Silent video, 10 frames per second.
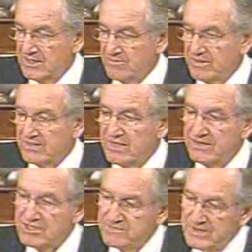But then
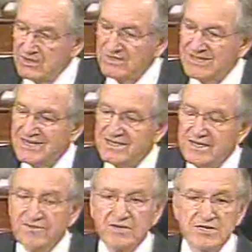this bill takes it
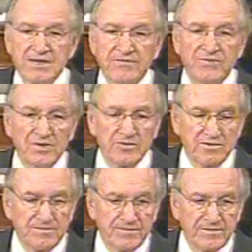even a step further
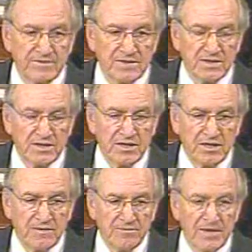
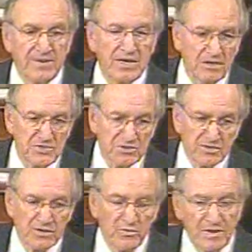by making
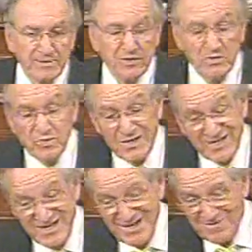sure that women
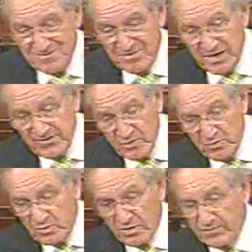many of
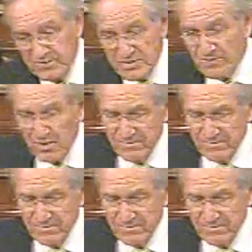whom work for small